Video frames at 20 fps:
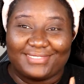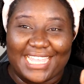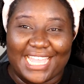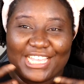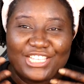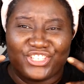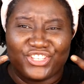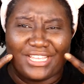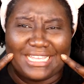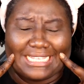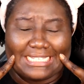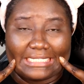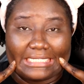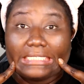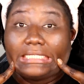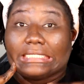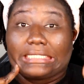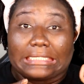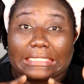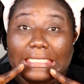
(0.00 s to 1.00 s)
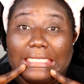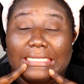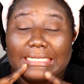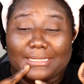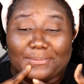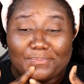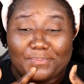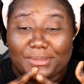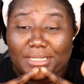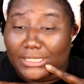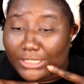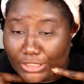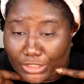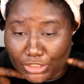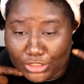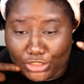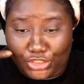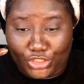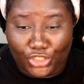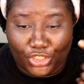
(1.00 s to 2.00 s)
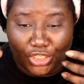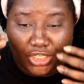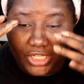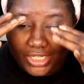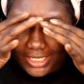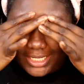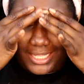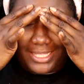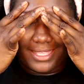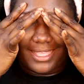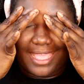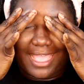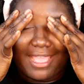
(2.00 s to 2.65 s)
As you guys can see, the butter took